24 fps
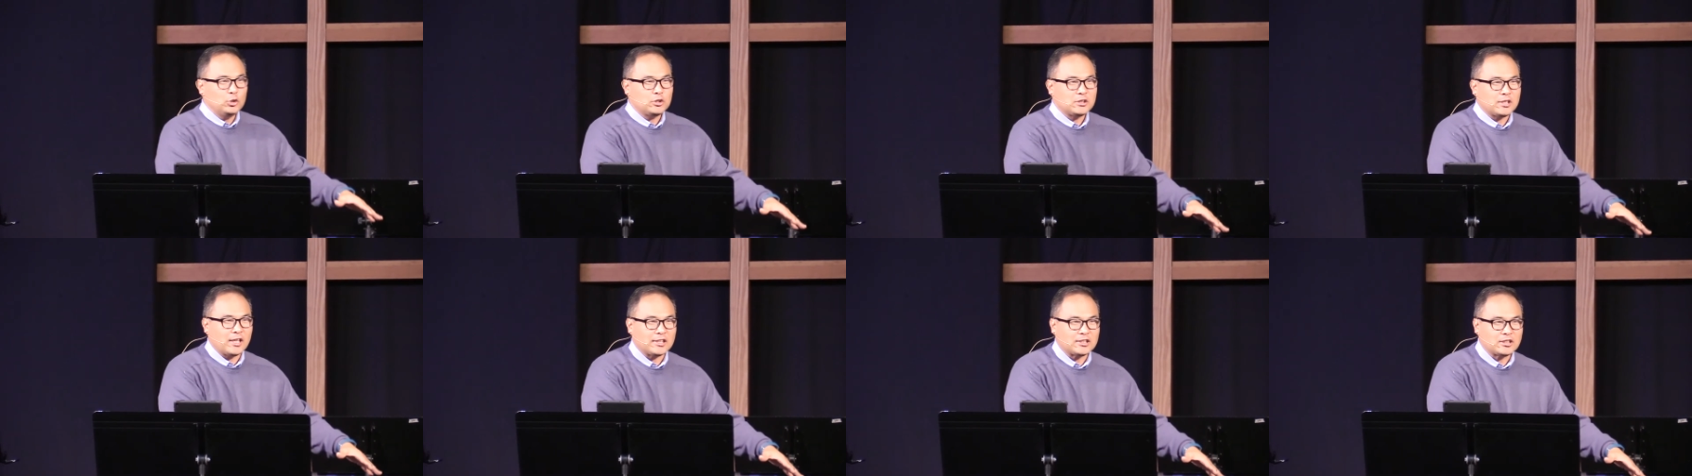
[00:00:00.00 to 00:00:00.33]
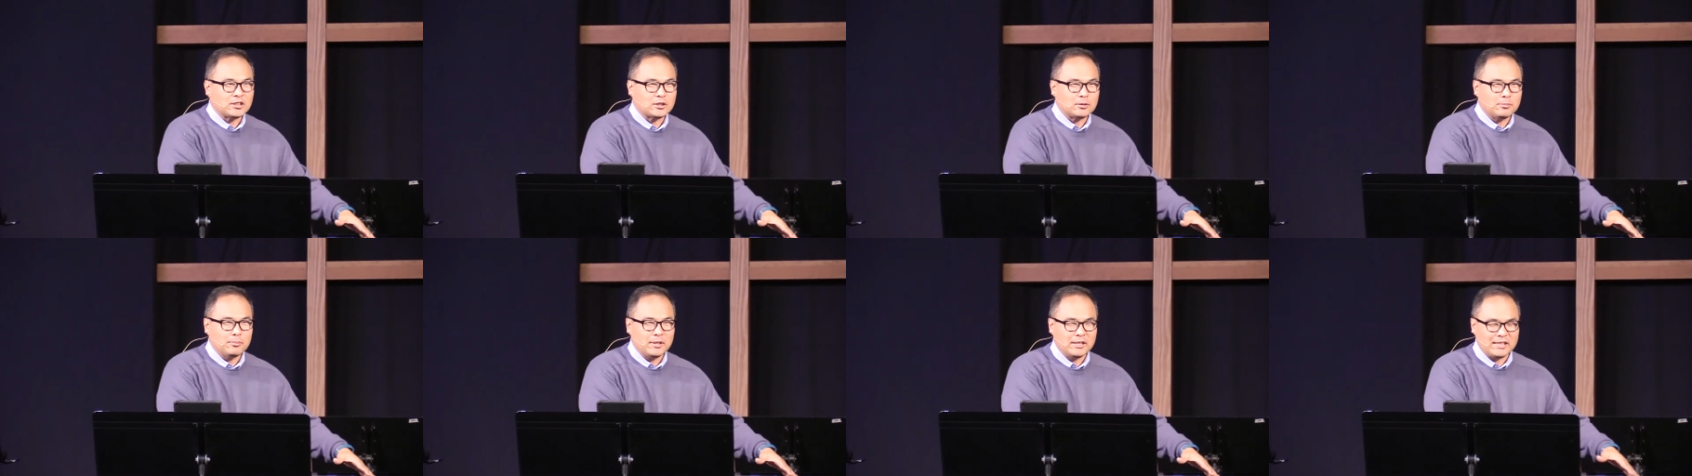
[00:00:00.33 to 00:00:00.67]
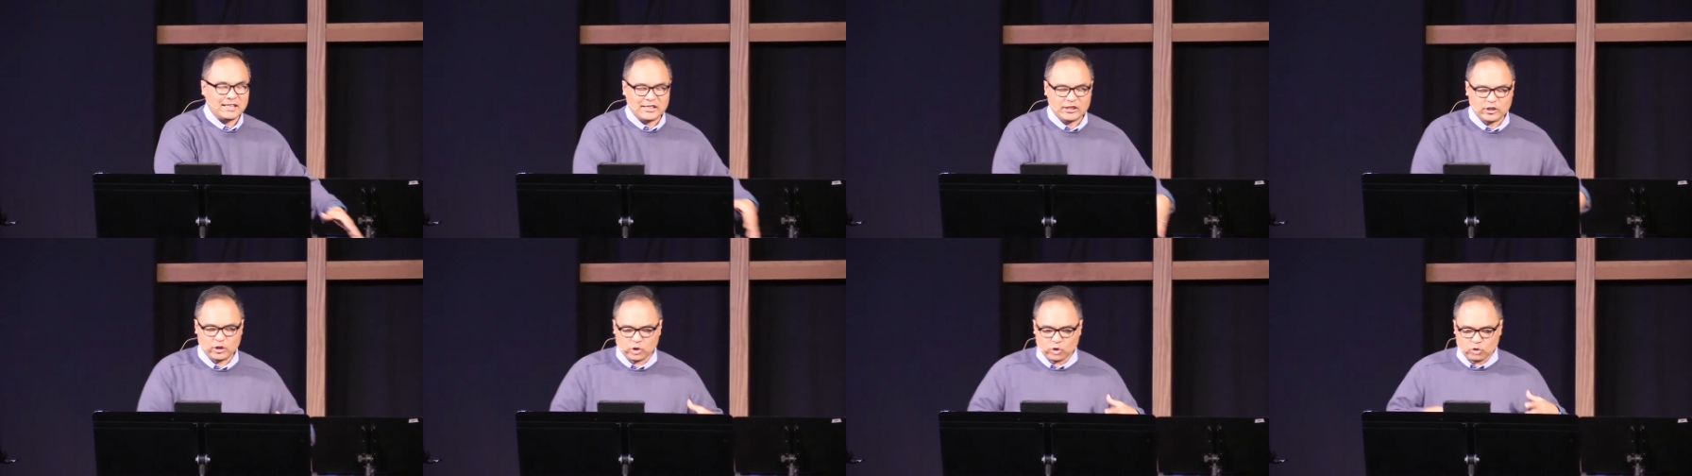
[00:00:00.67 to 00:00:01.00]
Testament.
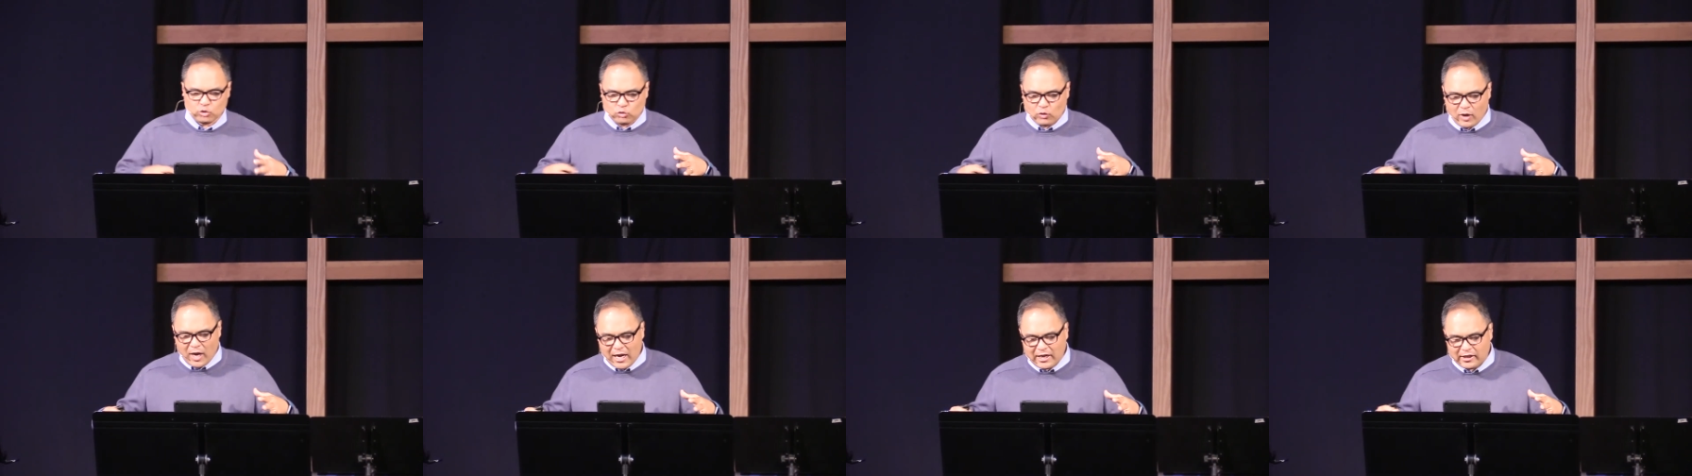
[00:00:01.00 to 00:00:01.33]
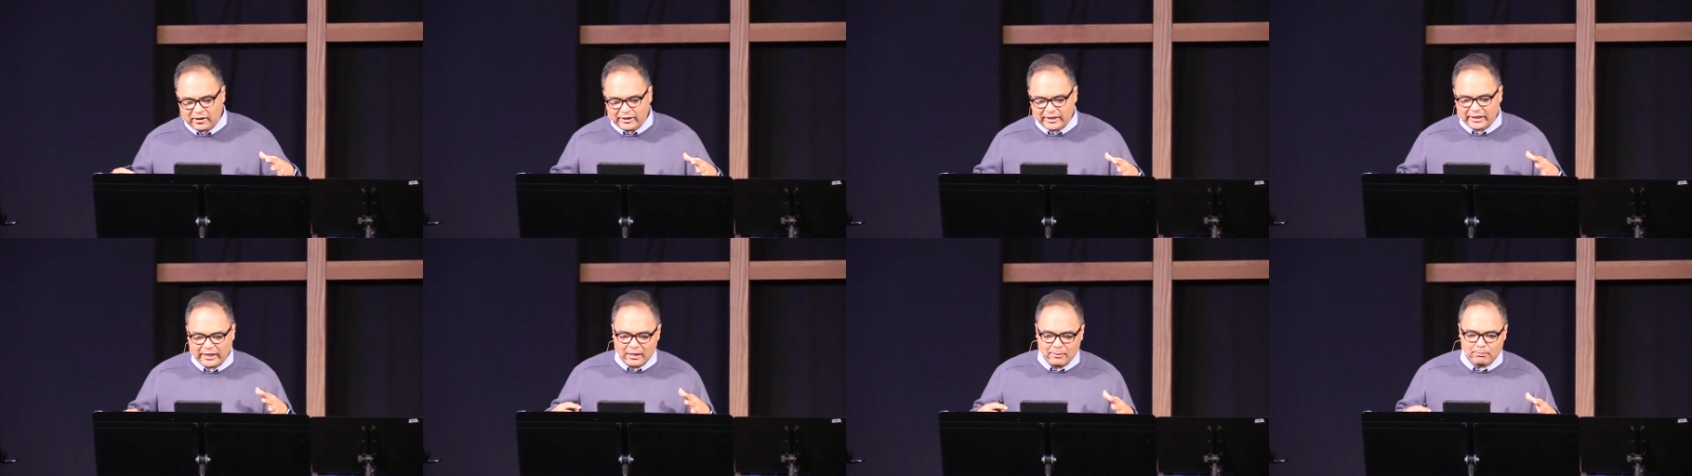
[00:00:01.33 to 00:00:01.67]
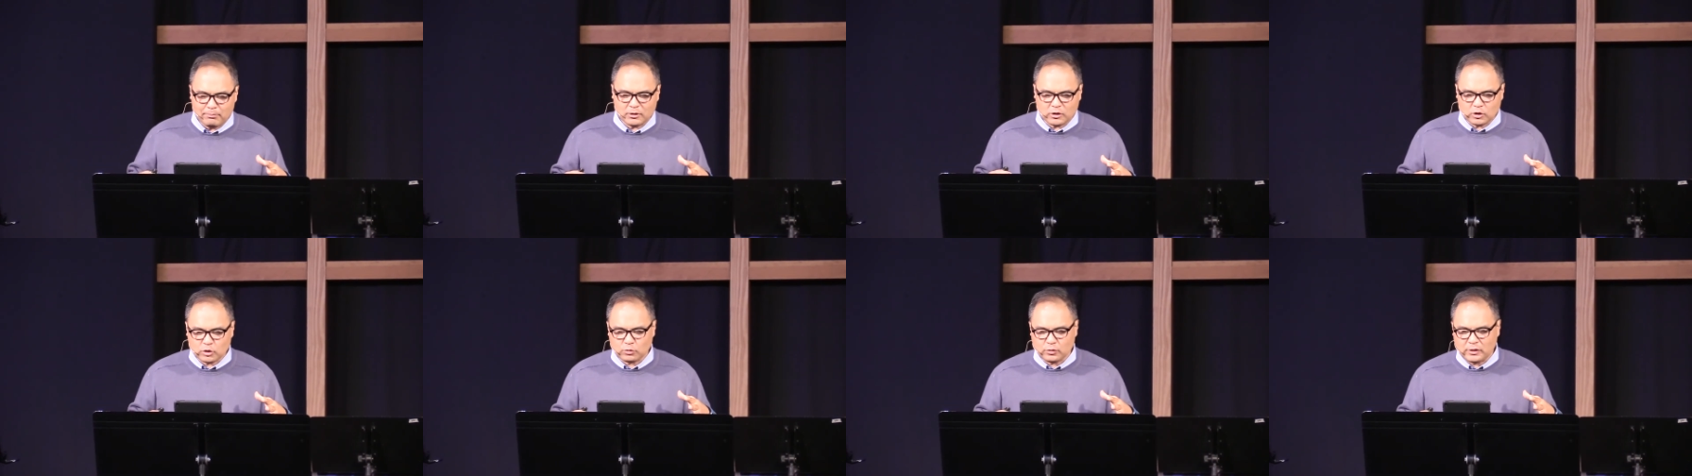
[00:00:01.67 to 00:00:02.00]
He's straddling in
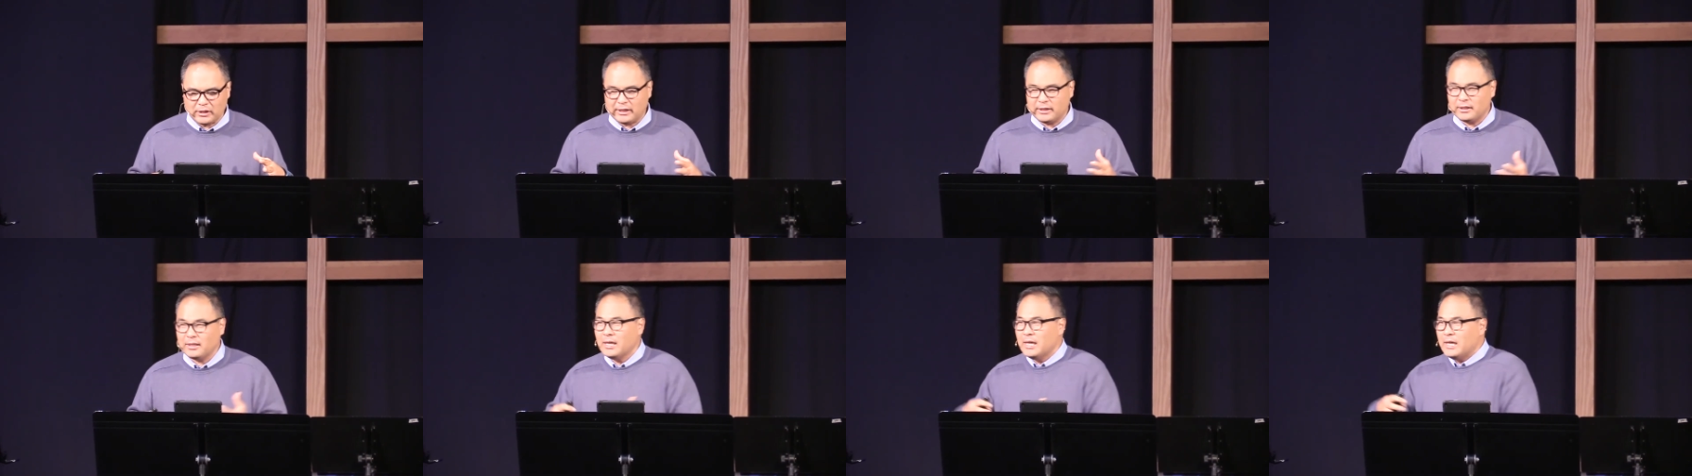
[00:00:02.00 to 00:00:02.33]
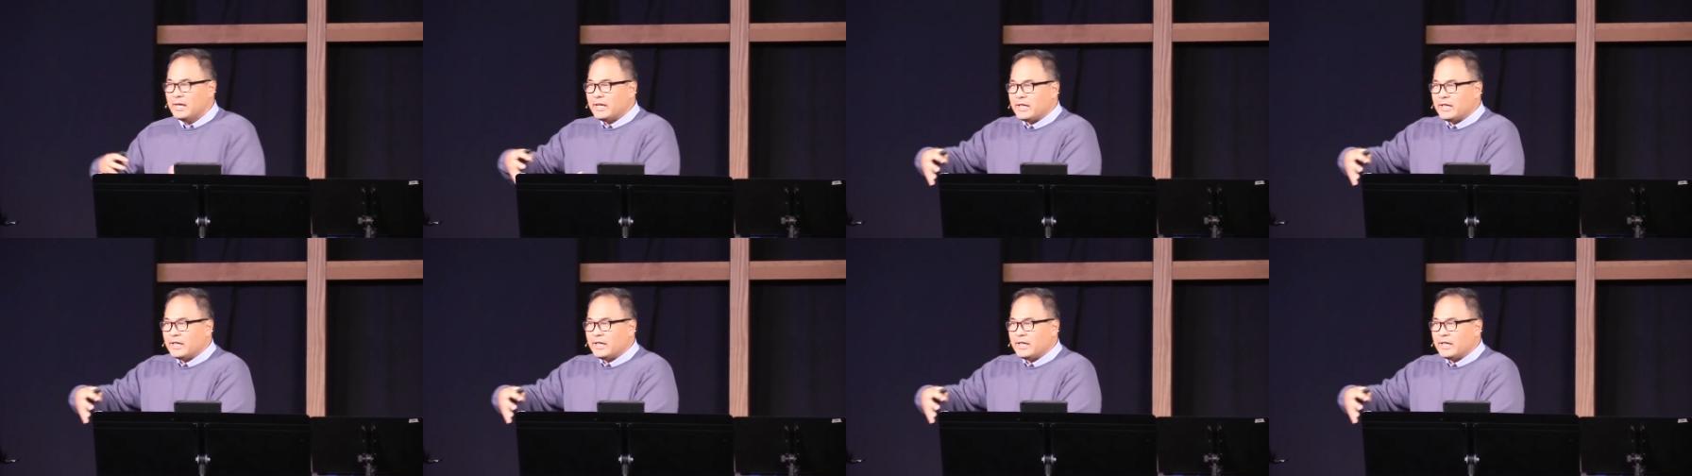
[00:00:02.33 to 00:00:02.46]
between.